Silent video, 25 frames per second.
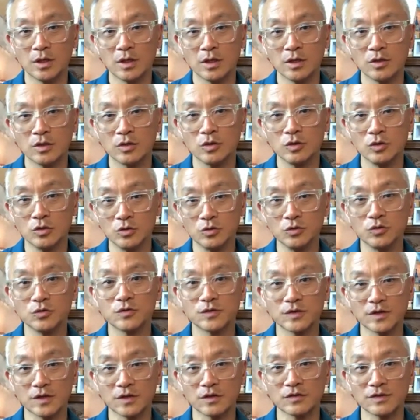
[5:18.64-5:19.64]
use
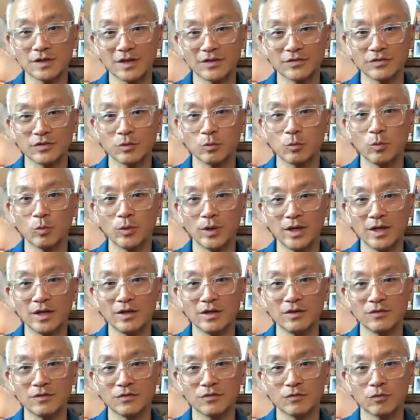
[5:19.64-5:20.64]
this as
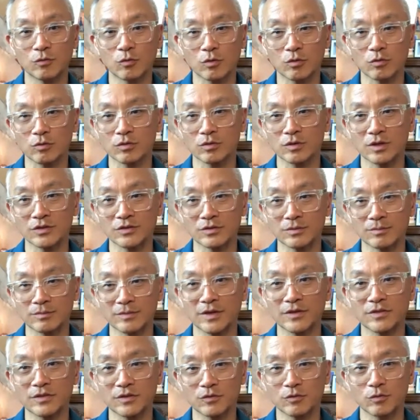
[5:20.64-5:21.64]
a
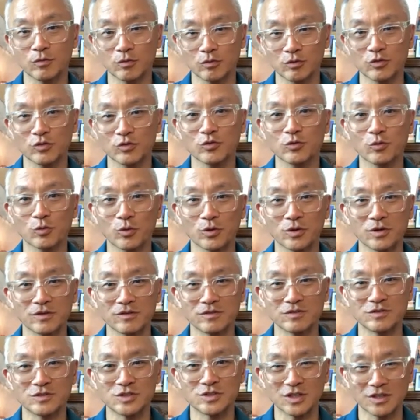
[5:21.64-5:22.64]
method for restorative
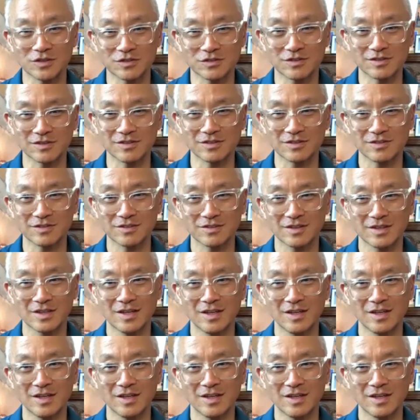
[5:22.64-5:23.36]
justice,